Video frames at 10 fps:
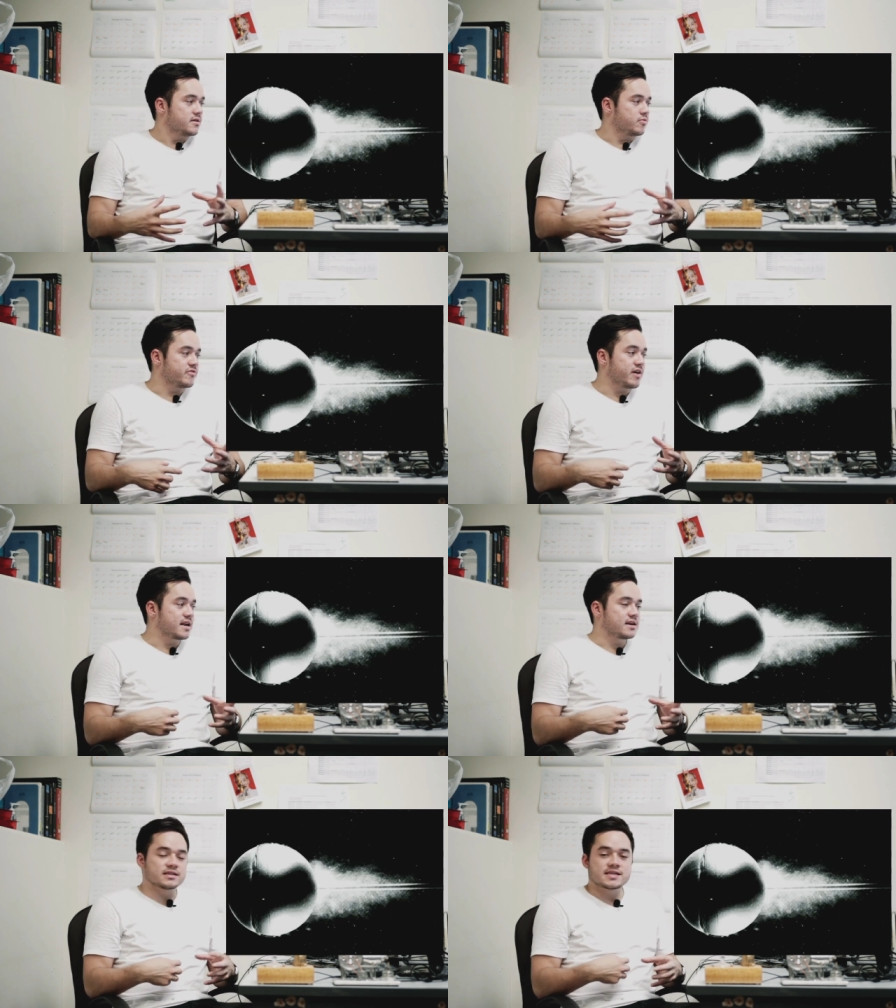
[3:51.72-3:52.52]
We've
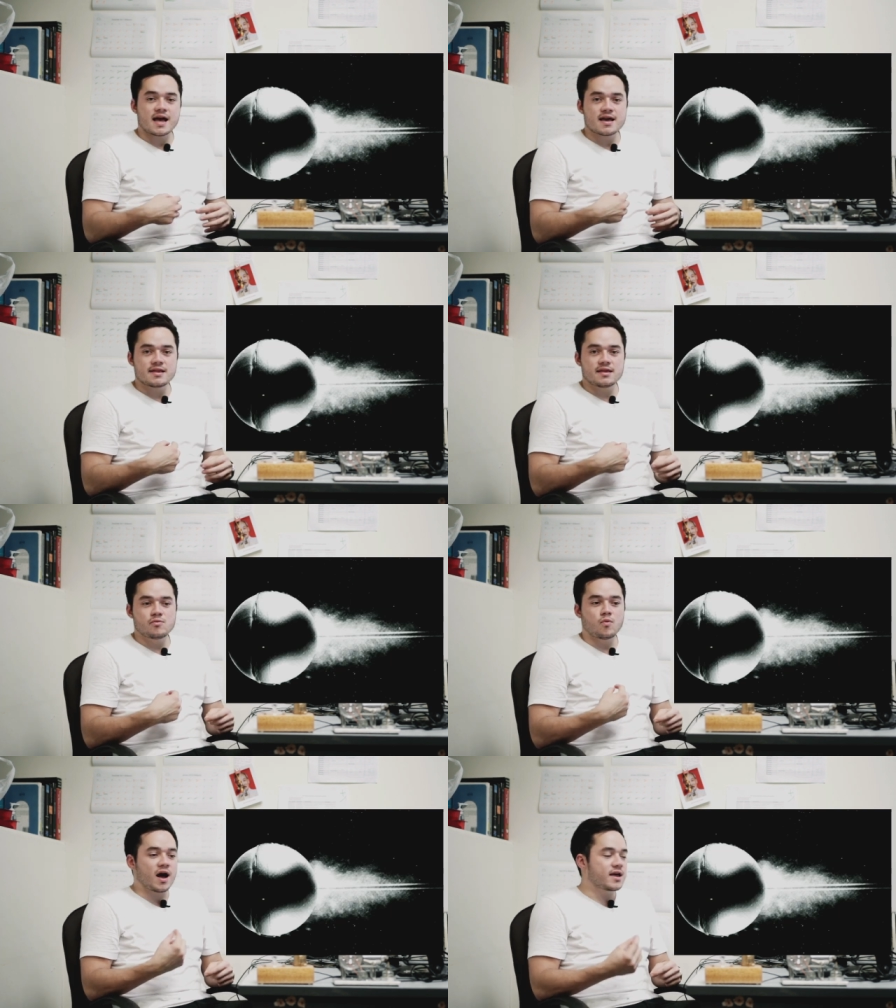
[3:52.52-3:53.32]
added a tiny
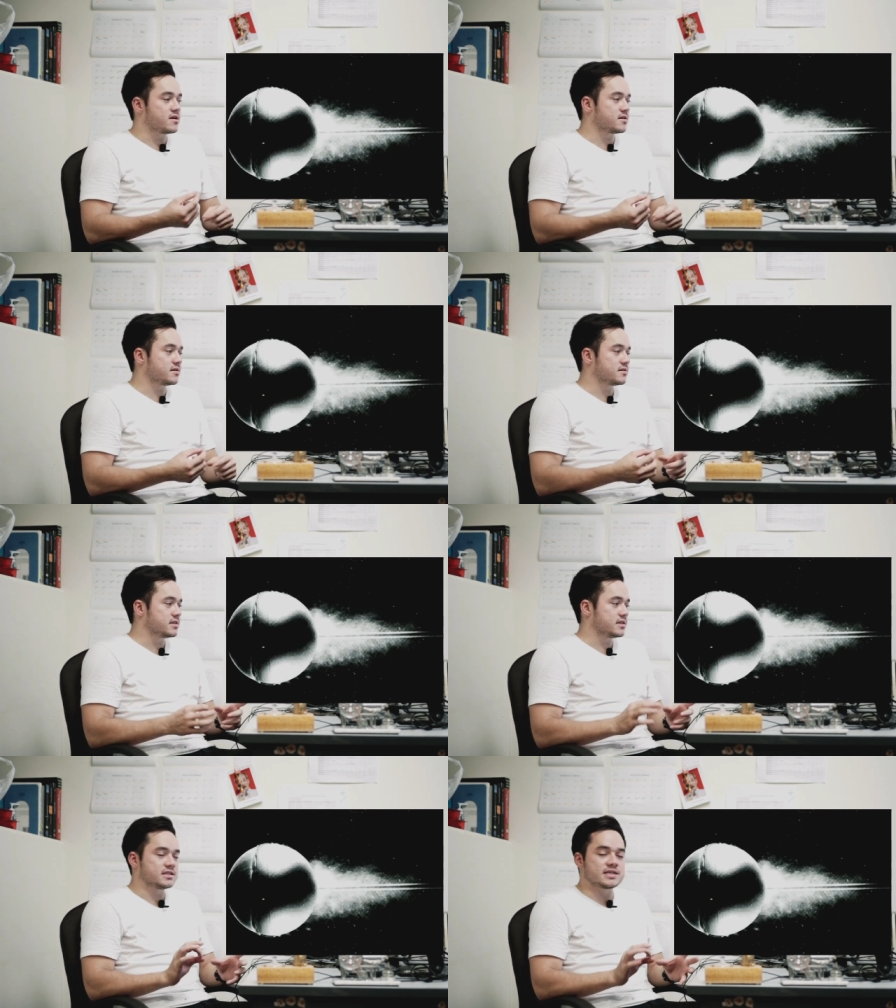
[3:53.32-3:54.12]
wire.
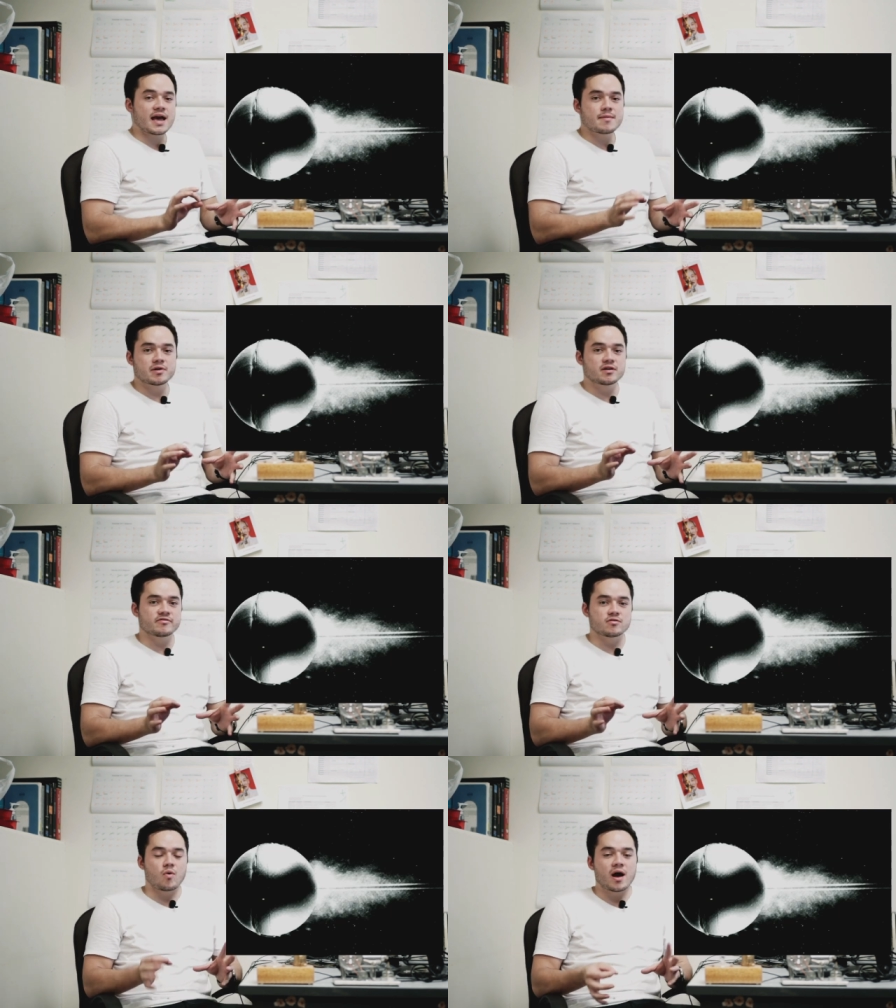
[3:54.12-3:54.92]
The diameter
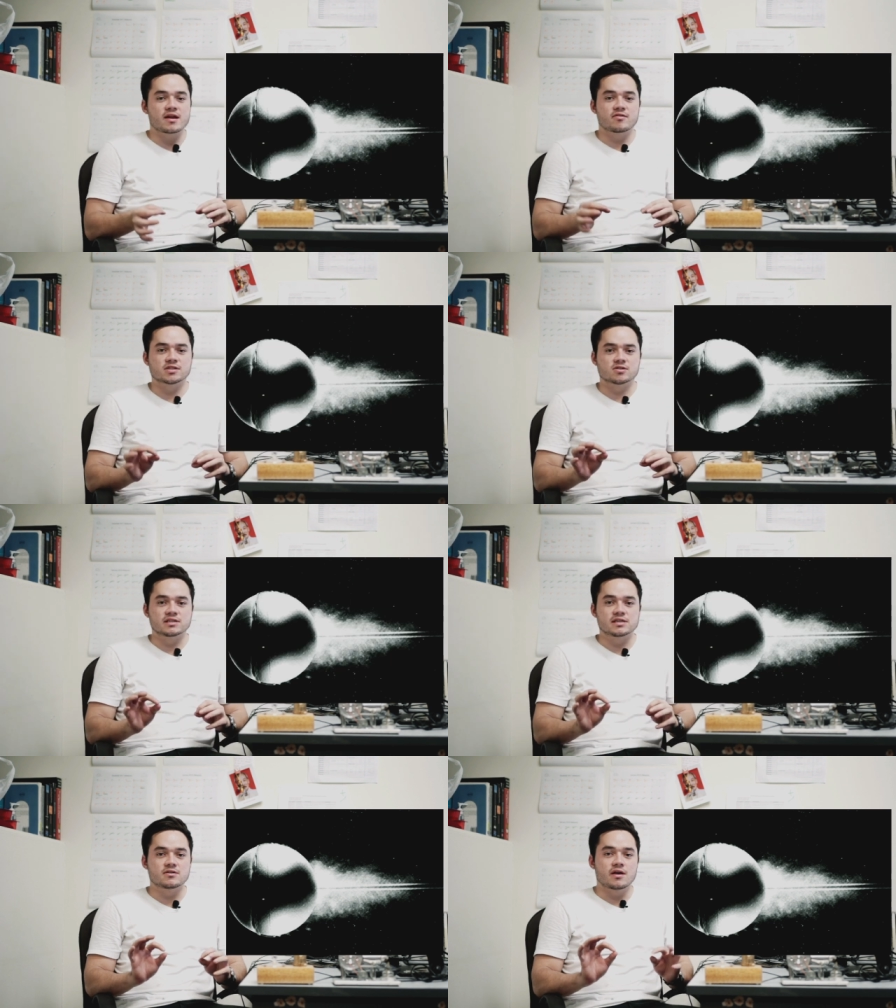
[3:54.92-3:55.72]
of the wire is
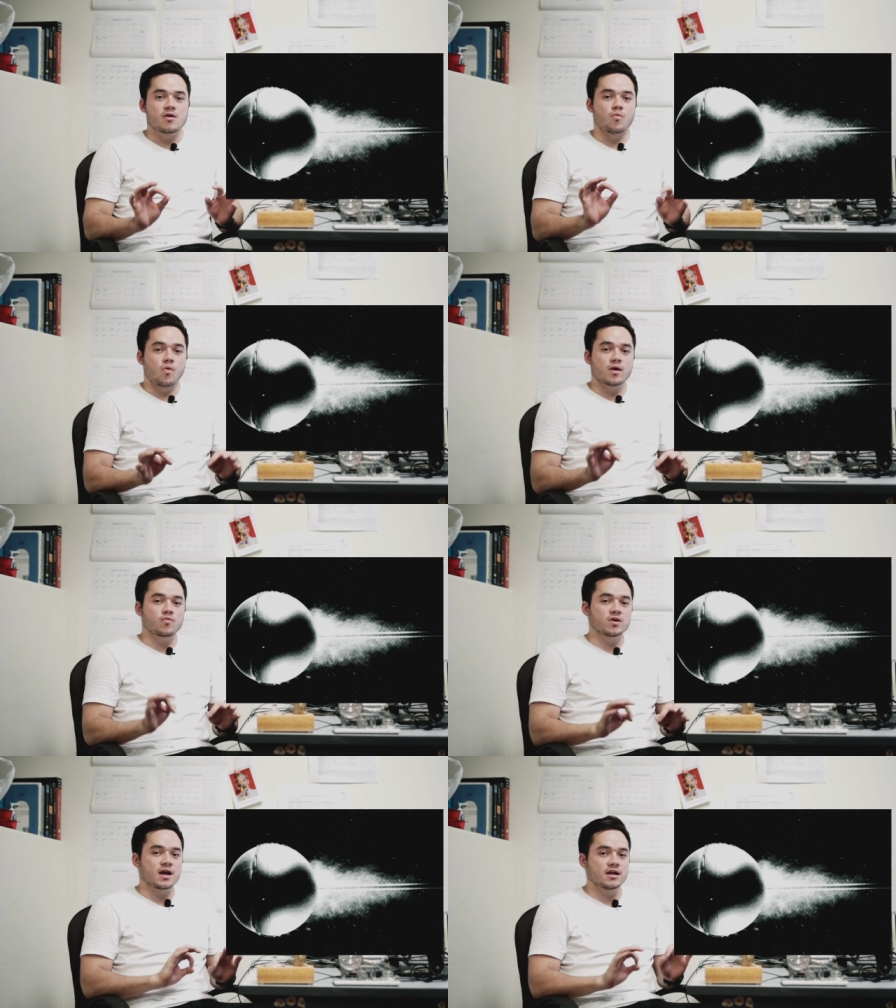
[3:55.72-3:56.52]
only one
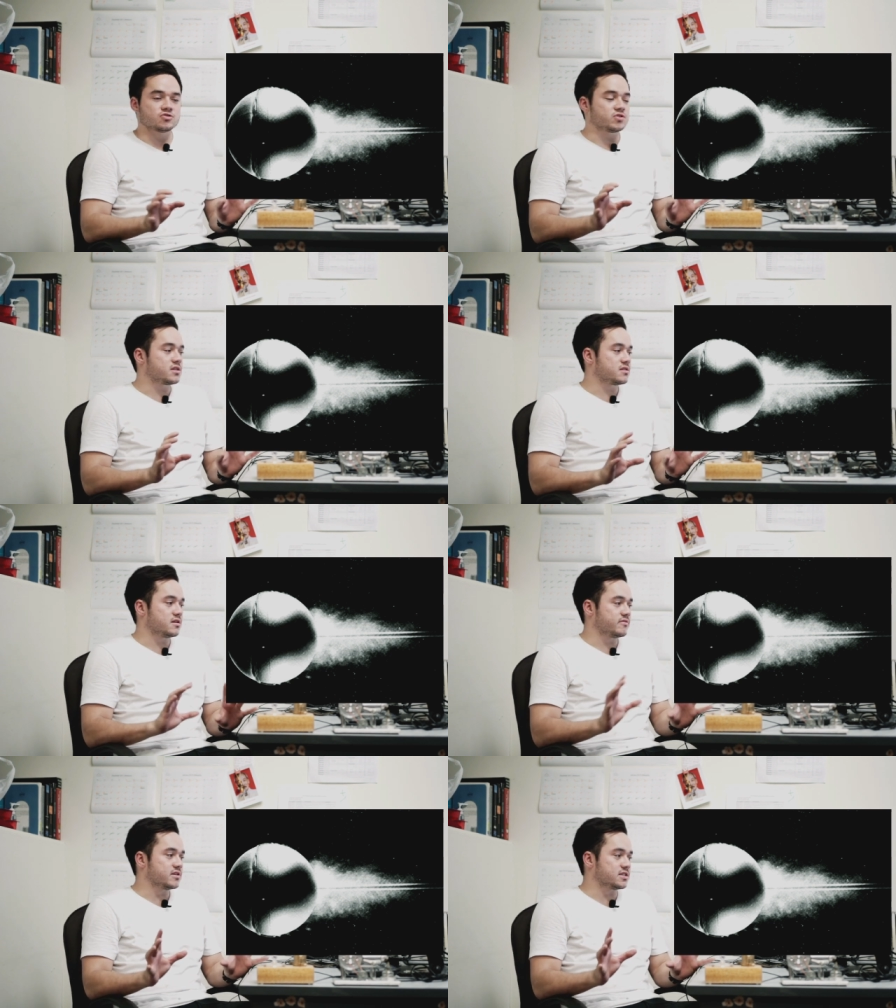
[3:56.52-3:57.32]
one hundredth
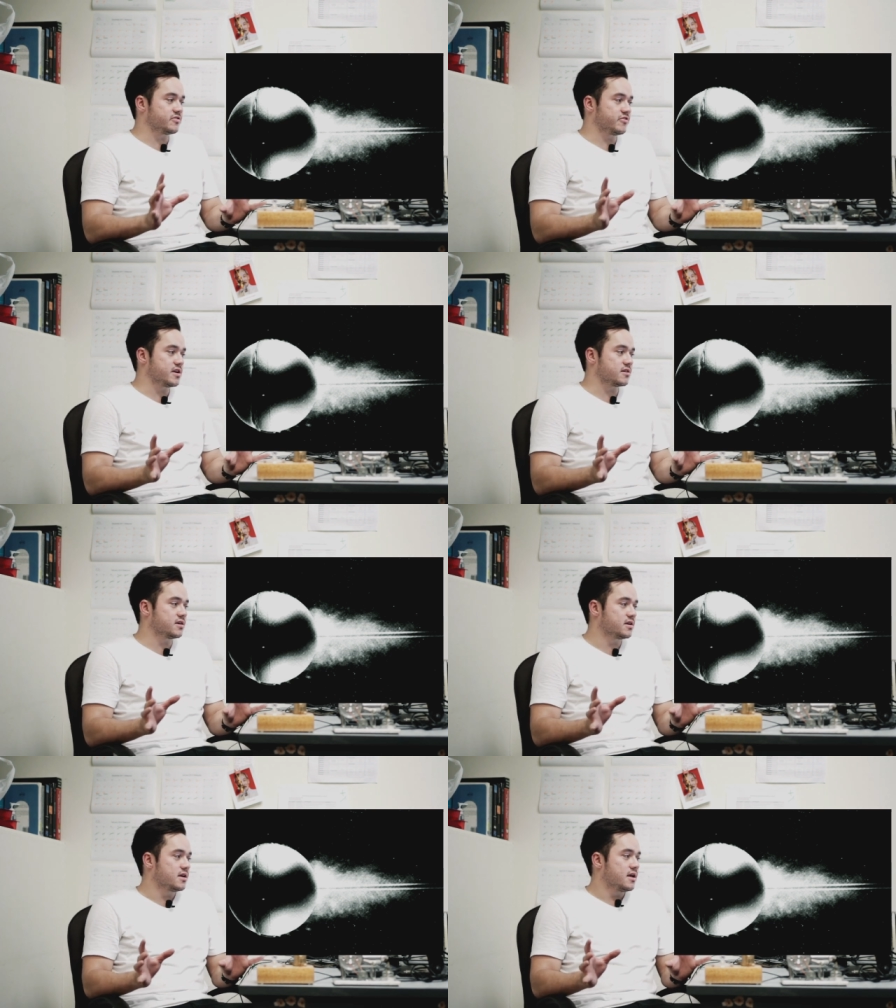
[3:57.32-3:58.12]
of the
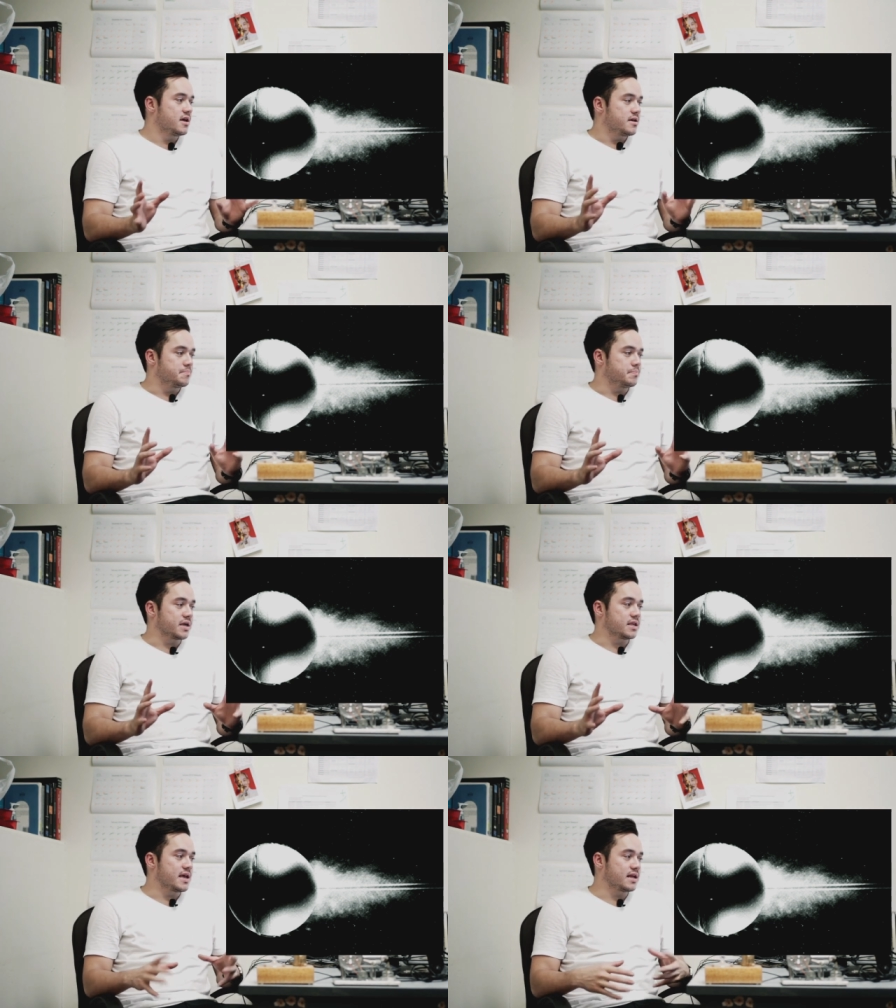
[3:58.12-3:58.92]
sphere,
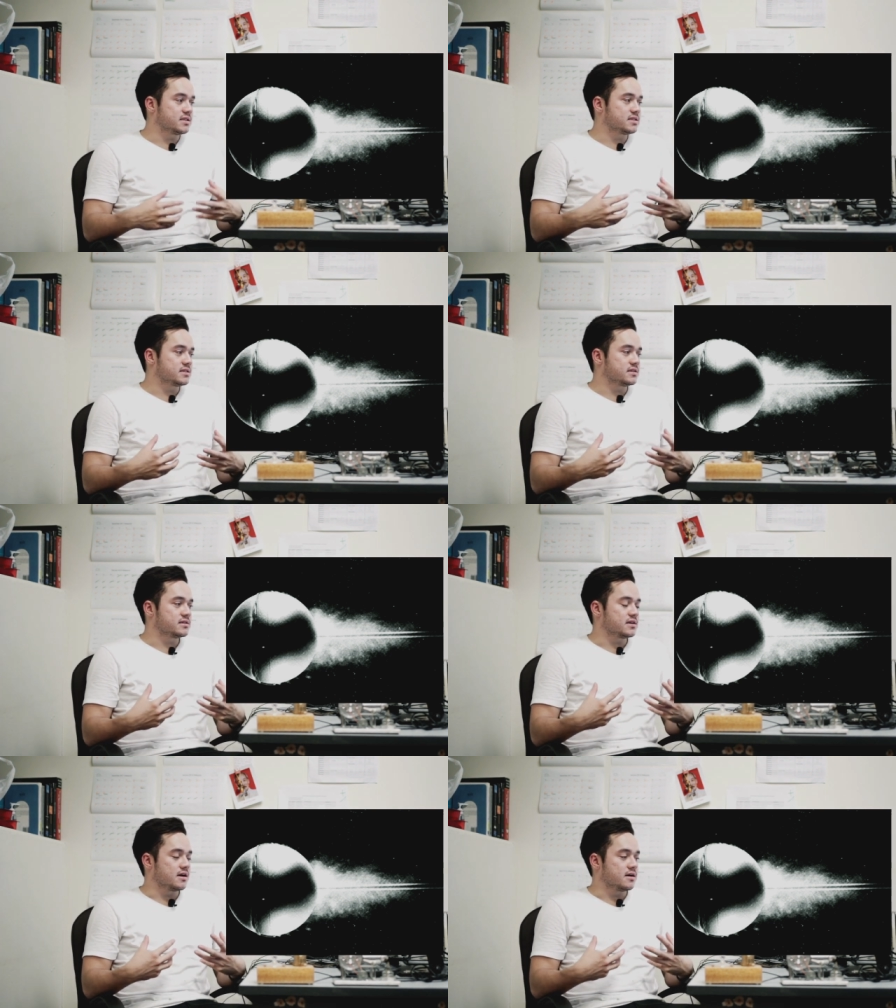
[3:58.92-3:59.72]
but yet
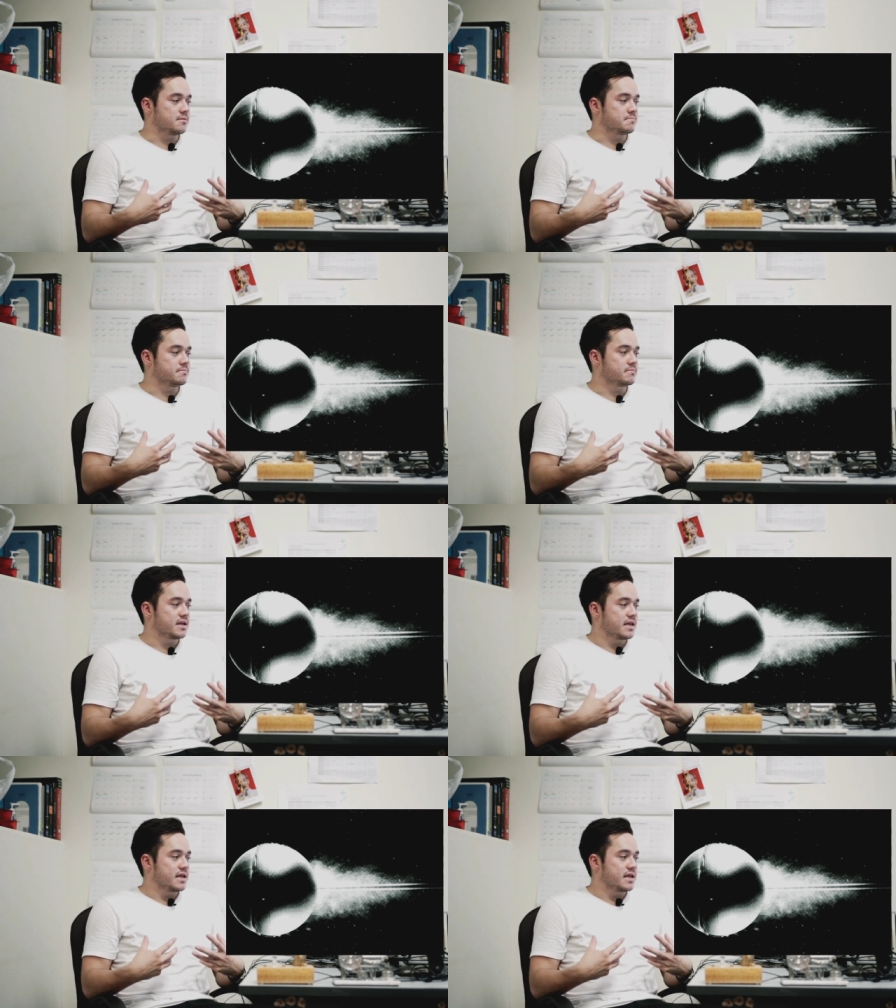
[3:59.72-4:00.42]
um,